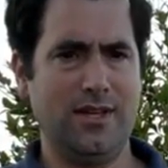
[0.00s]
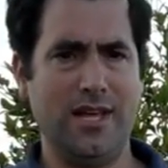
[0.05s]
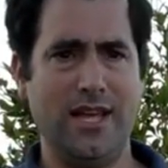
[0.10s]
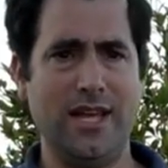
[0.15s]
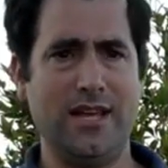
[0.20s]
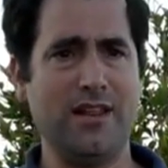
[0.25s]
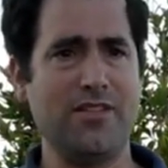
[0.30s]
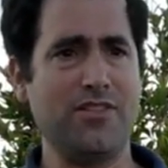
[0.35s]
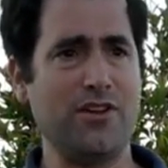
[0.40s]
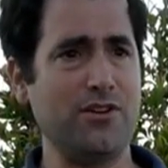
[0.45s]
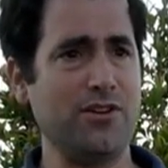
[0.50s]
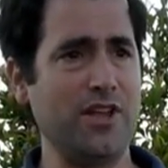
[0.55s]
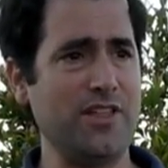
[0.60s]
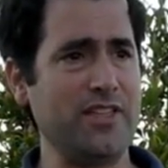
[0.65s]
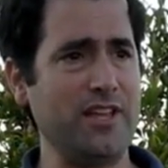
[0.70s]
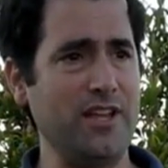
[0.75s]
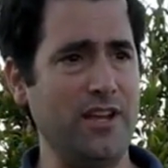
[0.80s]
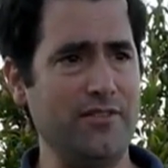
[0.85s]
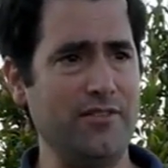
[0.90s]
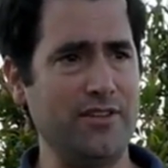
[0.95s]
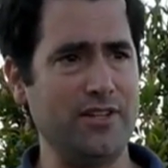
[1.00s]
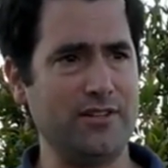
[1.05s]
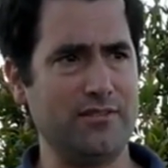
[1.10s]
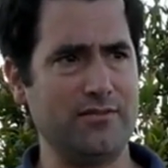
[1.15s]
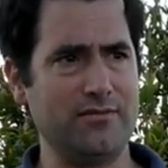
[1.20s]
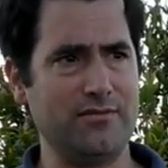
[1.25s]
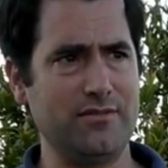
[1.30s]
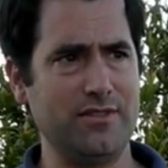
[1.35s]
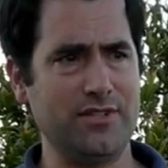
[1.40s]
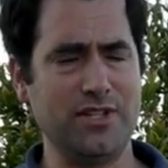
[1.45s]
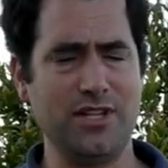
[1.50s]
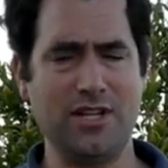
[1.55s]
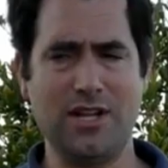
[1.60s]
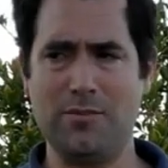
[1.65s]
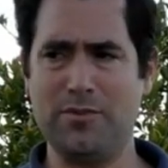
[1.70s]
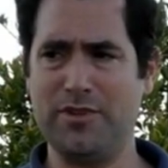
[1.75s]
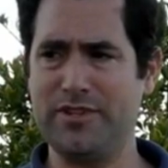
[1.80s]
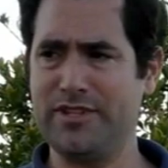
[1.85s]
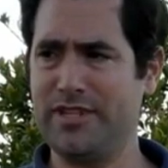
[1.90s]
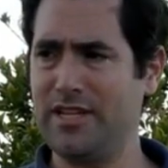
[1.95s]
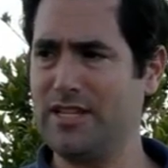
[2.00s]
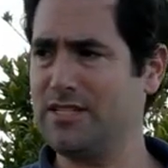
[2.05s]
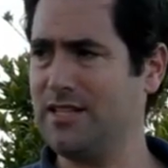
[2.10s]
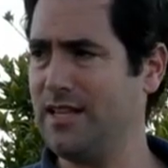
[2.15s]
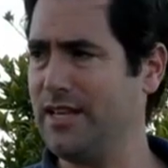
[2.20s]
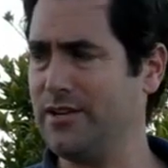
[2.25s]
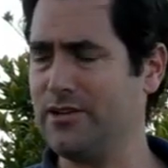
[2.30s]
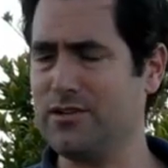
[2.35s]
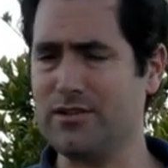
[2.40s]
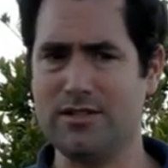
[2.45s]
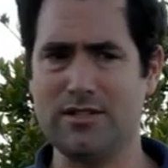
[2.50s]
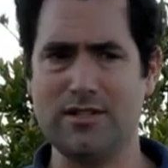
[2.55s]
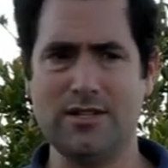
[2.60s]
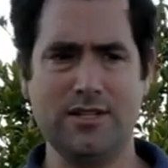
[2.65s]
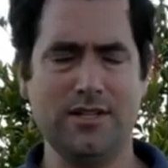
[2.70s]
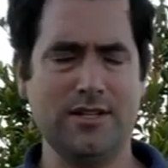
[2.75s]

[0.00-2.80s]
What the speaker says: And I thought nothing of it until a couple of days later.